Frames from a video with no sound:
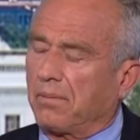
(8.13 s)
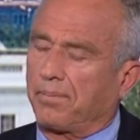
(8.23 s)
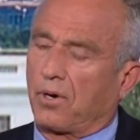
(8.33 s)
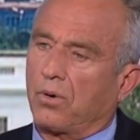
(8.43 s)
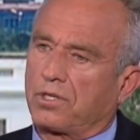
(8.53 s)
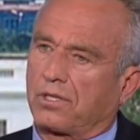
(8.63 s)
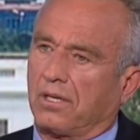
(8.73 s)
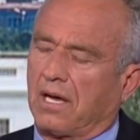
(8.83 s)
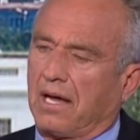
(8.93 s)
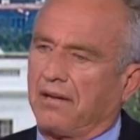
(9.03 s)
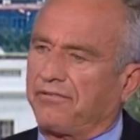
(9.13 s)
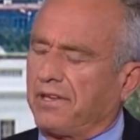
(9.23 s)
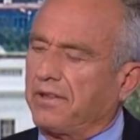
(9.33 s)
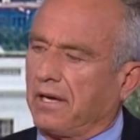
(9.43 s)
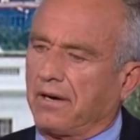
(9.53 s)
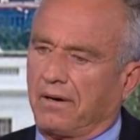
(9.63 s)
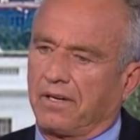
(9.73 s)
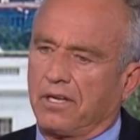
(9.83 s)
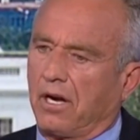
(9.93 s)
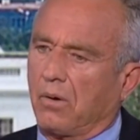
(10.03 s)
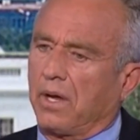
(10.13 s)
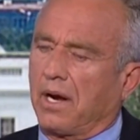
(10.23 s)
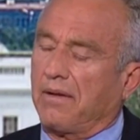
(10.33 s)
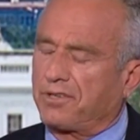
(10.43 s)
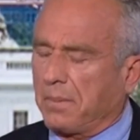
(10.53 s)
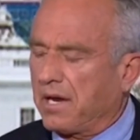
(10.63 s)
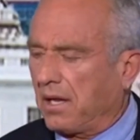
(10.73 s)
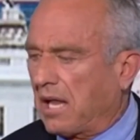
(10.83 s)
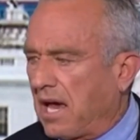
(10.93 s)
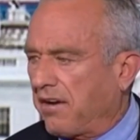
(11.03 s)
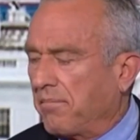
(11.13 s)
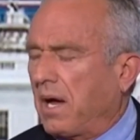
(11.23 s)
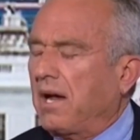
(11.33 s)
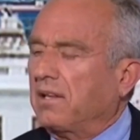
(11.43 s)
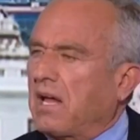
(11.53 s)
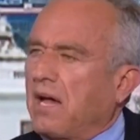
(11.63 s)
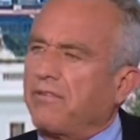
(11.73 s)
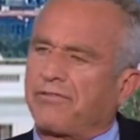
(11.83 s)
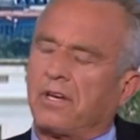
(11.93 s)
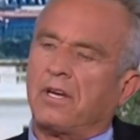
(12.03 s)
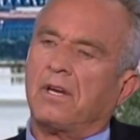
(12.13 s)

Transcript: approach to life and their, you know, and I've spent a lot of my life